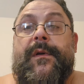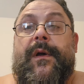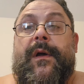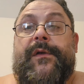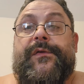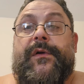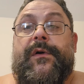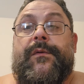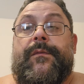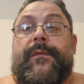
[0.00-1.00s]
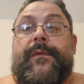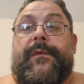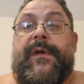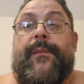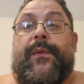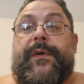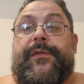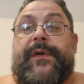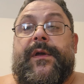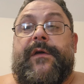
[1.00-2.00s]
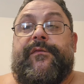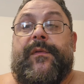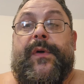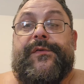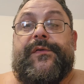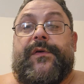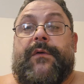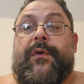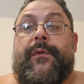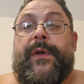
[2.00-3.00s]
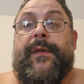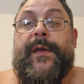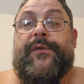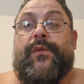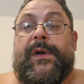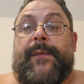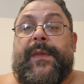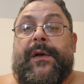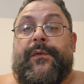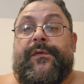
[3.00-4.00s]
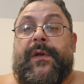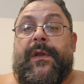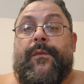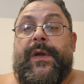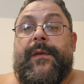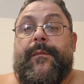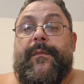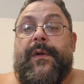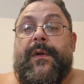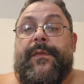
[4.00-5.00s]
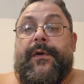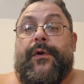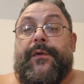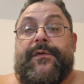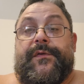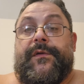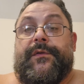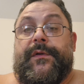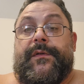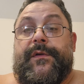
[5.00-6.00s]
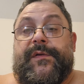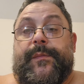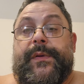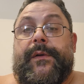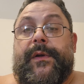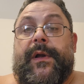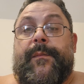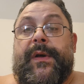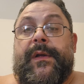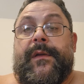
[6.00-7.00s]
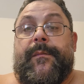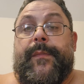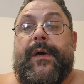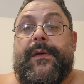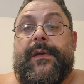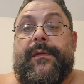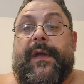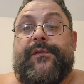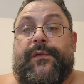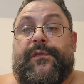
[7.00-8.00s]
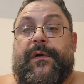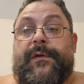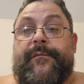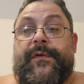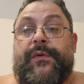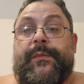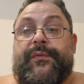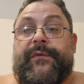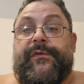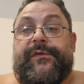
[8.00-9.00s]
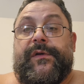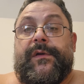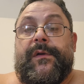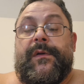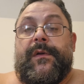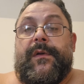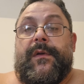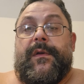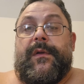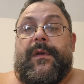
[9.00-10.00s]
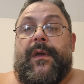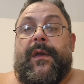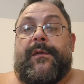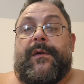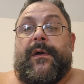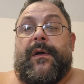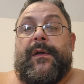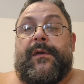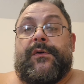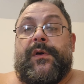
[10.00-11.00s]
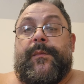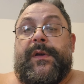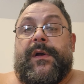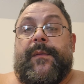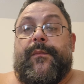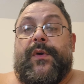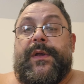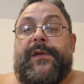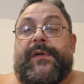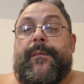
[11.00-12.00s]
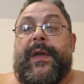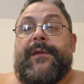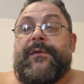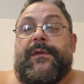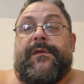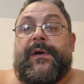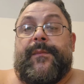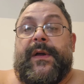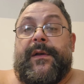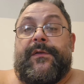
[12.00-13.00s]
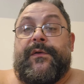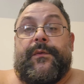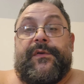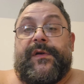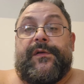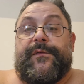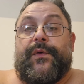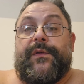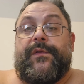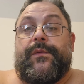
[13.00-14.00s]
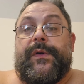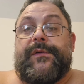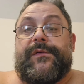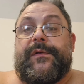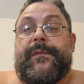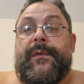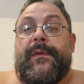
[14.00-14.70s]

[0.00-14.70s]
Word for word: Uh, so tell me what you think. If the muscles are growing and that's why I'm not losing any weight, the girth is still di disappearing on my belly, as you saw in the video previously. And uh, it'll only be a couple more days, I imagine, until I'm down into a size 42 waist.